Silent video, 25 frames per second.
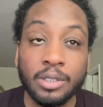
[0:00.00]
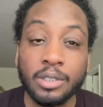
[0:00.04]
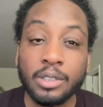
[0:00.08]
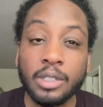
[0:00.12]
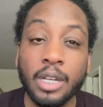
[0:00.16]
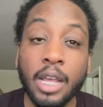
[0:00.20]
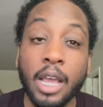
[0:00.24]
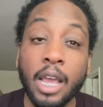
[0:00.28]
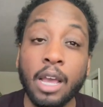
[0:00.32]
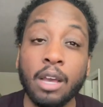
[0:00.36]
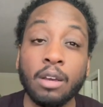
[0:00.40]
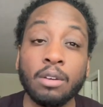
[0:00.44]

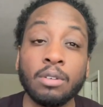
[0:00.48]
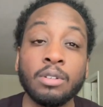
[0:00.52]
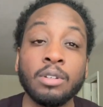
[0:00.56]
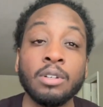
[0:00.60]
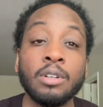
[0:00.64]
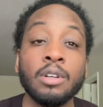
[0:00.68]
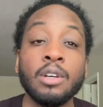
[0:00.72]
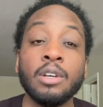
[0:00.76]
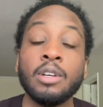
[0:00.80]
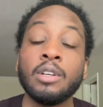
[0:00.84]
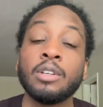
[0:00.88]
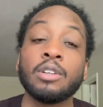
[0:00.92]
Now,
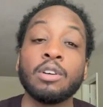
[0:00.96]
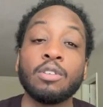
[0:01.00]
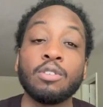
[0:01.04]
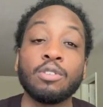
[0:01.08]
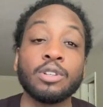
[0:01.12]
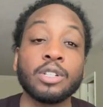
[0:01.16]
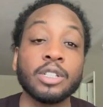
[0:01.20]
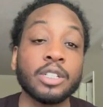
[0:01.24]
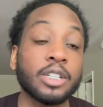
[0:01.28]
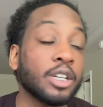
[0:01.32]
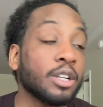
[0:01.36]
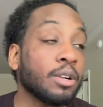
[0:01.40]

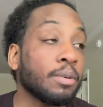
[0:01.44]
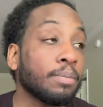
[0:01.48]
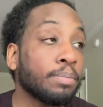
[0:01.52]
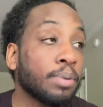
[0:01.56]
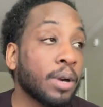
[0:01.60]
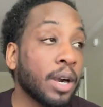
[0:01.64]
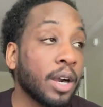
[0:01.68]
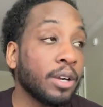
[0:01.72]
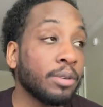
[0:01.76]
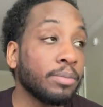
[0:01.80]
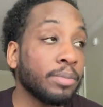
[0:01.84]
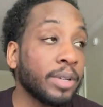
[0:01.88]
or to get a
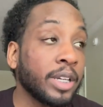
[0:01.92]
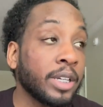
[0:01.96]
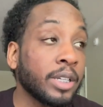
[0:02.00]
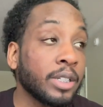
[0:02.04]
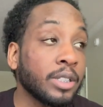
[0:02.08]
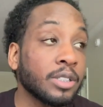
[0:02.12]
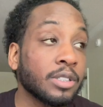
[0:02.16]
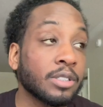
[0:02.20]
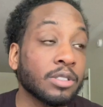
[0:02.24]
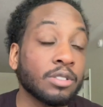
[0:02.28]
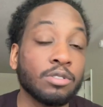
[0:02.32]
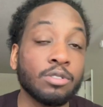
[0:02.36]
permit,
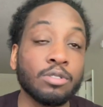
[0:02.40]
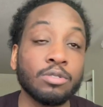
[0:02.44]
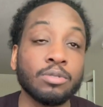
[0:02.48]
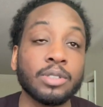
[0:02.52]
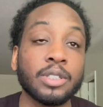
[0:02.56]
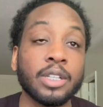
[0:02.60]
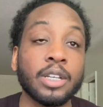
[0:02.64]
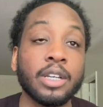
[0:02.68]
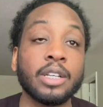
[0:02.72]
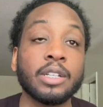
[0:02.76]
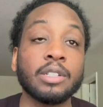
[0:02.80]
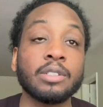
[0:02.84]
you know what I'm
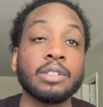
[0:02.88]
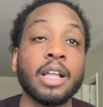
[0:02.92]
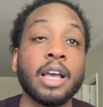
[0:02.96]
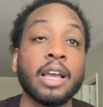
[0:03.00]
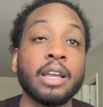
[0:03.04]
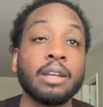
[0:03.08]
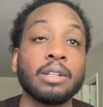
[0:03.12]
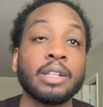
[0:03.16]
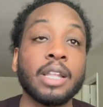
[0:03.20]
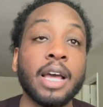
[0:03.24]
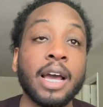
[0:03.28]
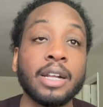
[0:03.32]
saying?
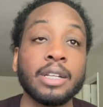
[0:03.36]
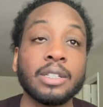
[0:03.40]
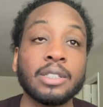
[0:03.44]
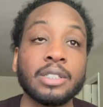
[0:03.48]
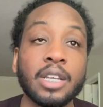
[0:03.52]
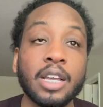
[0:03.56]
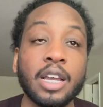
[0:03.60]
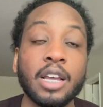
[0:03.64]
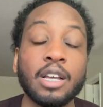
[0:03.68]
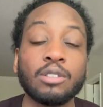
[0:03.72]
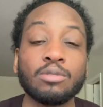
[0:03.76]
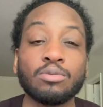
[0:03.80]
Like, a lot of
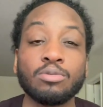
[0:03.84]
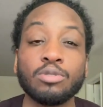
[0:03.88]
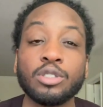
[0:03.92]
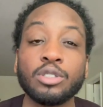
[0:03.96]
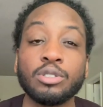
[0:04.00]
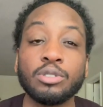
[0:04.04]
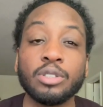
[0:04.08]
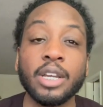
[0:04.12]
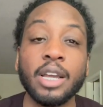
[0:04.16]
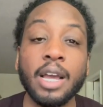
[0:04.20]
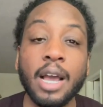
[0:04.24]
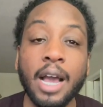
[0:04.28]
times, once
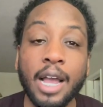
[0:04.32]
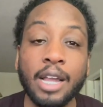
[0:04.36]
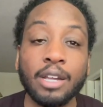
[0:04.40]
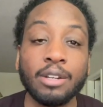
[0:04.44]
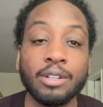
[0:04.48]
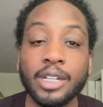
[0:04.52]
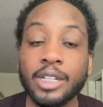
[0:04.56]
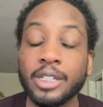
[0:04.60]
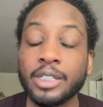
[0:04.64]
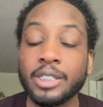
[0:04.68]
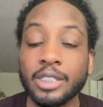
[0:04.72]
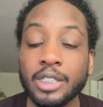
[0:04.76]
you get
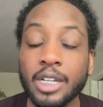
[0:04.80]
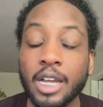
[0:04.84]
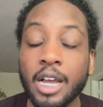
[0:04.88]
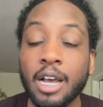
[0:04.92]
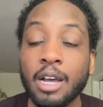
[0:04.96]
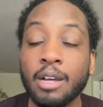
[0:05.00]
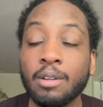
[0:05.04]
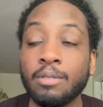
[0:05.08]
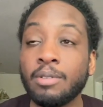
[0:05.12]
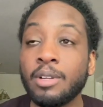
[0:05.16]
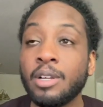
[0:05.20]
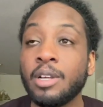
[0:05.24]
hired at a
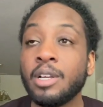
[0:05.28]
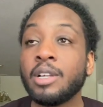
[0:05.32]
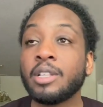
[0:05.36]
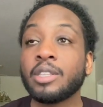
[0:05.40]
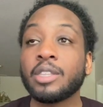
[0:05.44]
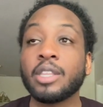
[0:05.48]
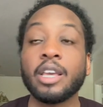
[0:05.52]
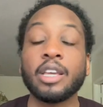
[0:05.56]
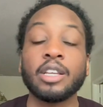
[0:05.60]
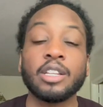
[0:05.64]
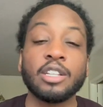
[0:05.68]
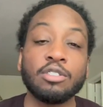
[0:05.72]
job,
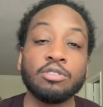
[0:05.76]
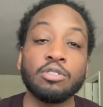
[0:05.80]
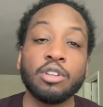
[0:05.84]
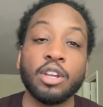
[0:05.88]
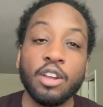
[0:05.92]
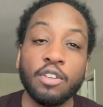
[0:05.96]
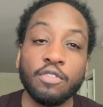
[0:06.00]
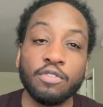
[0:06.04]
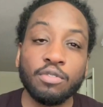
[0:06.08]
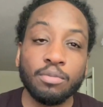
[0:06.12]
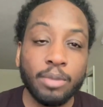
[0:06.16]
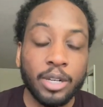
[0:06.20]
they give you the
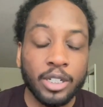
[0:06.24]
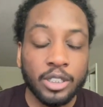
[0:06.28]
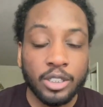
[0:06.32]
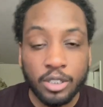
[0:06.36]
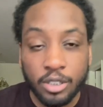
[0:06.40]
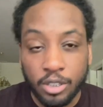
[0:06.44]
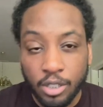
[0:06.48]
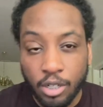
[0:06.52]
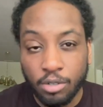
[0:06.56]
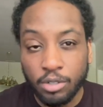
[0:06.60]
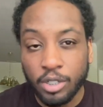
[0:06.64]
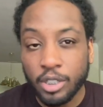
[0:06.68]

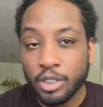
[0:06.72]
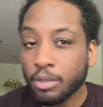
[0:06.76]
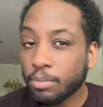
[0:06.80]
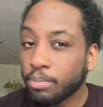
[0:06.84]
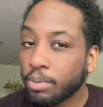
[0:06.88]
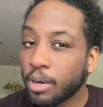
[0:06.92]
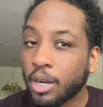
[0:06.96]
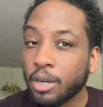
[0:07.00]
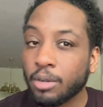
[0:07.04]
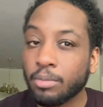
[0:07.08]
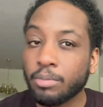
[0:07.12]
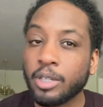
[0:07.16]
information to go get the
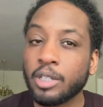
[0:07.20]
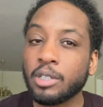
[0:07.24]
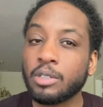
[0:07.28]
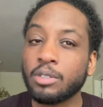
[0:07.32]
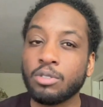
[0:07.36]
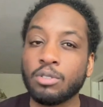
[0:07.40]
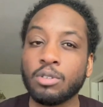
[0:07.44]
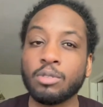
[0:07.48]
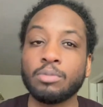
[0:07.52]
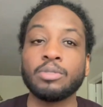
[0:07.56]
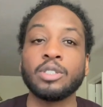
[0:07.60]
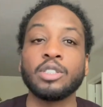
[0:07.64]
permit.
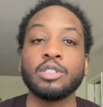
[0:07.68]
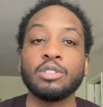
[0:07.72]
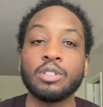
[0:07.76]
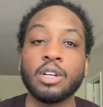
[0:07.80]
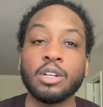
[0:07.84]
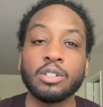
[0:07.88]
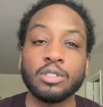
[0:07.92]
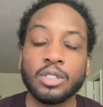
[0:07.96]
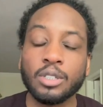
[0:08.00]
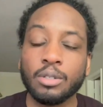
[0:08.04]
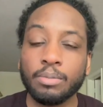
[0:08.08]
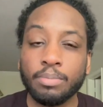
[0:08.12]
Normally, you
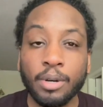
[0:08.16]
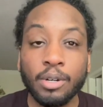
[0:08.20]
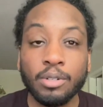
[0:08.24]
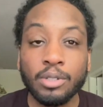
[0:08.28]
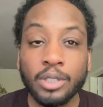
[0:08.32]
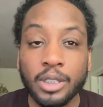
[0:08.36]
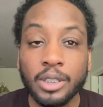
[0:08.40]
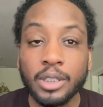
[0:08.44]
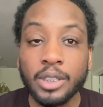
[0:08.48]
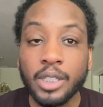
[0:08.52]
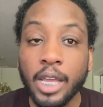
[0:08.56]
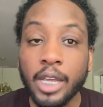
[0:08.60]
go to the
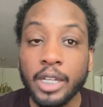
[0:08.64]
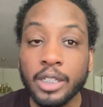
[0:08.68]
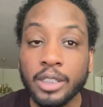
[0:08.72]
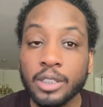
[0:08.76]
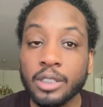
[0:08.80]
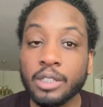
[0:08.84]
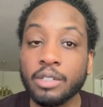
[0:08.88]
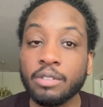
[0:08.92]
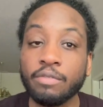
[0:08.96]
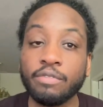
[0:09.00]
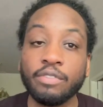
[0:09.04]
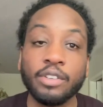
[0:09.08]
police
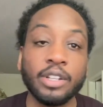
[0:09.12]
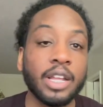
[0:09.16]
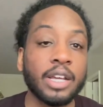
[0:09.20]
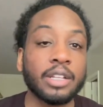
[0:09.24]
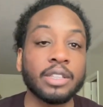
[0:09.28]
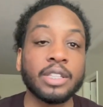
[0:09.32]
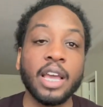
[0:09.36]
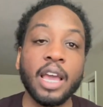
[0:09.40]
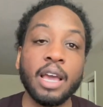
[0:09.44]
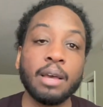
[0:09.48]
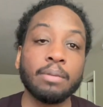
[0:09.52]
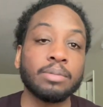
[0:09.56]
station, fill
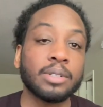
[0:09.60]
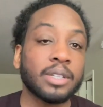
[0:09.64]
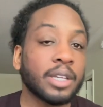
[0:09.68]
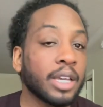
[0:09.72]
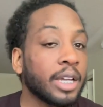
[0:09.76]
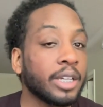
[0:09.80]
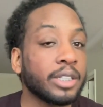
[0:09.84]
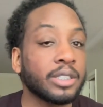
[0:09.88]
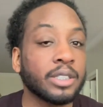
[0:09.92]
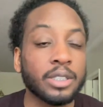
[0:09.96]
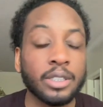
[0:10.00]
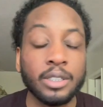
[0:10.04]
out the
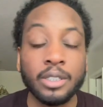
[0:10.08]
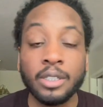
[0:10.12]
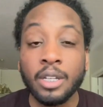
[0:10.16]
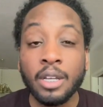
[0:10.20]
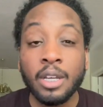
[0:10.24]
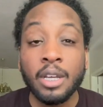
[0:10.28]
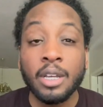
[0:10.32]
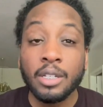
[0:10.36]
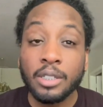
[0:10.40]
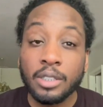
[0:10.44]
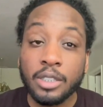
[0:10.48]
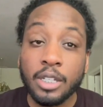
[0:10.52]
application,
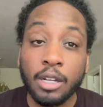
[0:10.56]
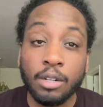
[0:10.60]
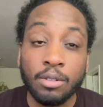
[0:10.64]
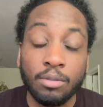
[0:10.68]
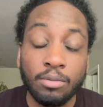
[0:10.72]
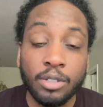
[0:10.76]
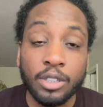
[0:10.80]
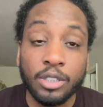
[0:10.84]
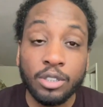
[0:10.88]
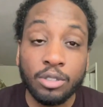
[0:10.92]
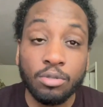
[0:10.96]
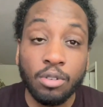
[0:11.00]
tell them
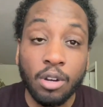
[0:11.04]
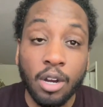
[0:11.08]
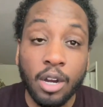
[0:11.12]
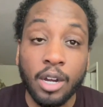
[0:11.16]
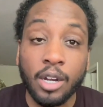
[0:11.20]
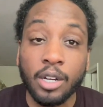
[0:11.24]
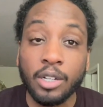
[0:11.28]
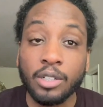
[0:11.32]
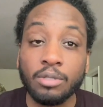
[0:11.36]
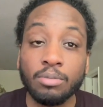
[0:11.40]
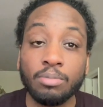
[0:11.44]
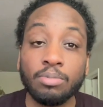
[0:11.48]
what you
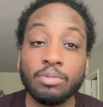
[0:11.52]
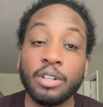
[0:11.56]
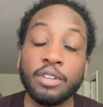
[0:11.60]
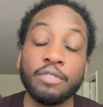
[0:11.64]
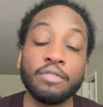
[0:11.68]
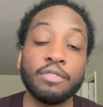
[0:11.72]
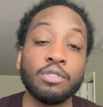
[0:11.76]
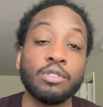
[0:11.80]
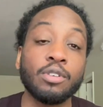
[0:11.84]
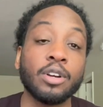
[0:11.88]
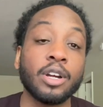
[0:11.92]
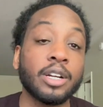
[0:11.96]
are. If
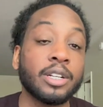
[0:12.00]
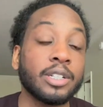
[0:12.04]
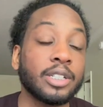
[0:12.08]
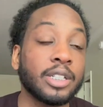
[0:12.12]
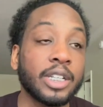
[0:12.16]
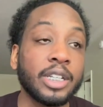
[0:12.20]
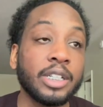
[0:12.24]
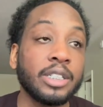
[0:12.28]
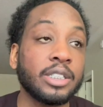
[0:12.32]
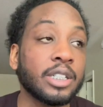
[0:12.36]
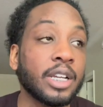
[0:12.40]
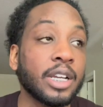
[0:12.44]
you are a
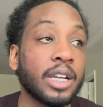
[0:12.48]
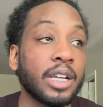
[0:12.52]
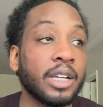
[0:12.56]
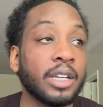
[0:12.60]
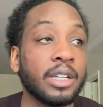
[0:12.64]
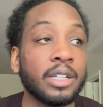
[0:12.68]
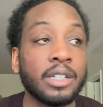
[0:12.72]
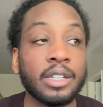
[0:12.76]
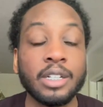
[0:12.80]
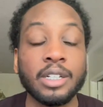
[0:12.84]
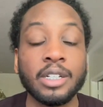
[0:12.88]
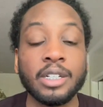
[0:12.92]

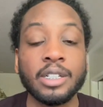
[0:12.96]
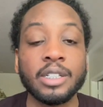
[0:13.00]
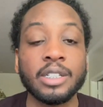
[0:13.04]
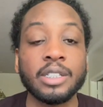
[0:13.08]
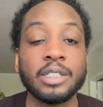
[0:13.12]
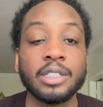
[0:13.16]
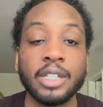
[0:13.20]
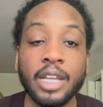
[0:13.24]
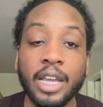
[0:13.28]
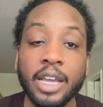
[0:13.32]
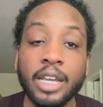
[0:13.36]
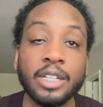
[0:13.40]
DJ, a
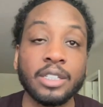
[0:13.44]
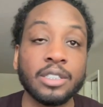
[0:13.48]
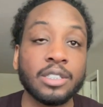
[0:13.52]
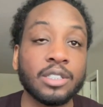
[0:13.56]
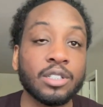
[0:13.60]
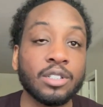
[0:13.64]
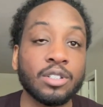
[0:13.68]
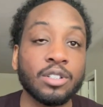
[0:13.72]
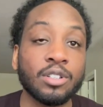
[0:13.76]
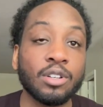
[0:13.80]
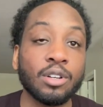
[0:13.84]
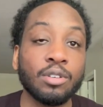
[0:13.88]

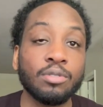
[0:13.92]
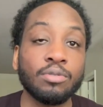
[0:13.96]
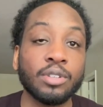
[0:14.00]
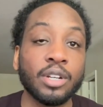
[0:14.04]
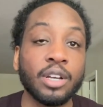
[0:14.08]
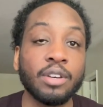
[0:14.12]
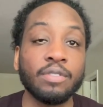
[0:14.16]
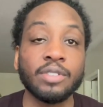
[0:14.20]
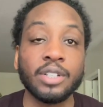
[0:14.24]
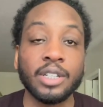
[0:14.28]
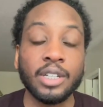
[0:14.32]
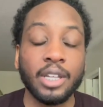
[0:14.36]
dancer, or
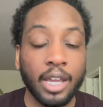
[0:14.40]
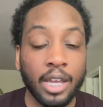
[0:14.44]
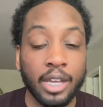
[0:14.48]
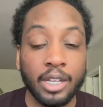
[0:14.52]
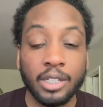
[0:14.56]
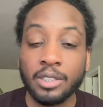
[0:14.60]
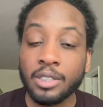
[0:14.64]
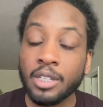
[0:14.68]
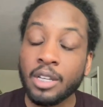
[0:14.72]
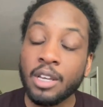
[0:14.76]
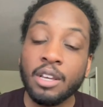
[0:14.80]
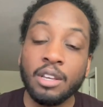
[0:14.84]
whatever the
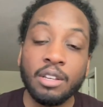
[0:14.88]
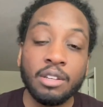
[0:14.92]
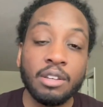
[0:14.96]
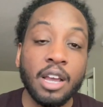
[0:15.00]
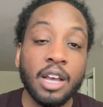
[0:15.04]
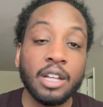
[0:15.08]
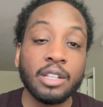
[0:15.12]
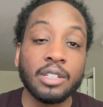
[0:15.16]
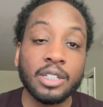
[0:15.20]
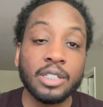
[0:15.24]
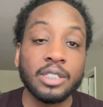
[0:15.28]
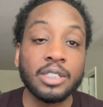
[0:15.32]
case,
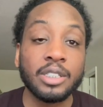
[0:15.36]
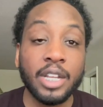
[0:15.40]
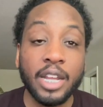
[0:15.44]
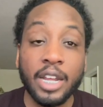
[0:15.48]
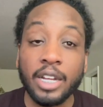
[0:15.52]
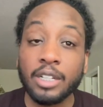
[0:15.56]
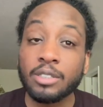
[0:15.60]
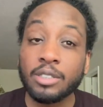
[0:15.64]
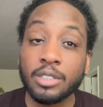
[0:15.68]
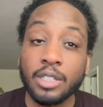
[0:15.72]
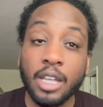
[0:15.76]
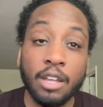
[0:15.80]
because
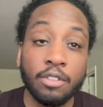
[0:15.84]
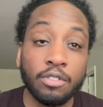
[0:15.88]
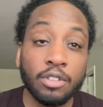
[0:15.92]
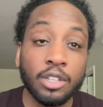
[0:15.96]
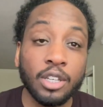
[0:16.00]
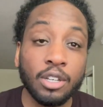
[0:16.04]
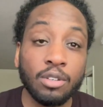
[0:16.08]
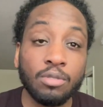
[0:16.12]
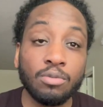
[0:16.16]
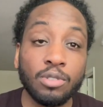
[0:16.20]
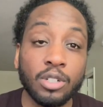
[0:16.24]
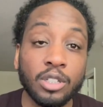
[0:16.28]
dancers have to
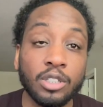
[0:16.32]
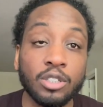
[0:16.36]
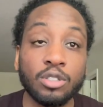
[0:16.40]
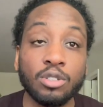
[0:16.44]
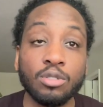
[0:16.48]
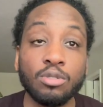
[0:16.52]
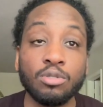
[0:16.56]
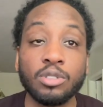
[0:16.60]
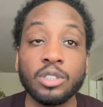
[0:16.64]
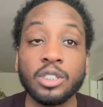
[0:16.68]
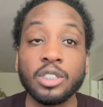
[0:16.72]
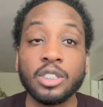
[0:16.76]
get one,
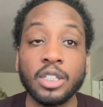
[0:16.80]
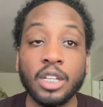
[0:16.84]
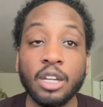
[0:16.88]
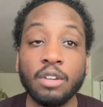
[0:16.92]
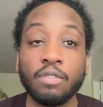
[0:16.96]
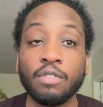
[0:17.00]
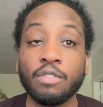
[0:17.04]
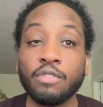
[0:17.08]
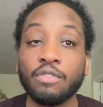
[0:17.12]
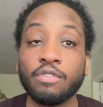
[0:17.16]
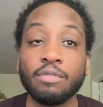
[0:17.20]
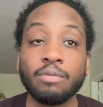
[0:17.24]
too, and it's
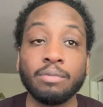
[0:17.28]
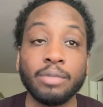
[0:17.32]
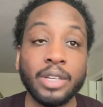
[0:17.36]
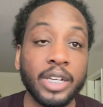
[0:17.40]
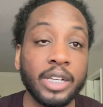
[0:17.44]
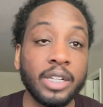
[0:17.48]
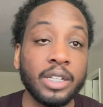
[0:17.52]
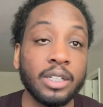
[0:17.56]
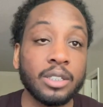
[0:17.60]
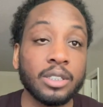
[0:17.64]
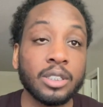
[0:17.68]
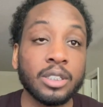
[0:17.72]
different from
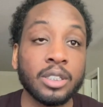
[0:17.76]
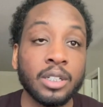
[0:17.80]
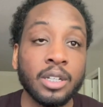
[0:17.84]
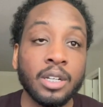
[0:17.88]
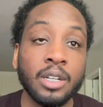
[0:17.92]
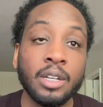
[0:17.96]
each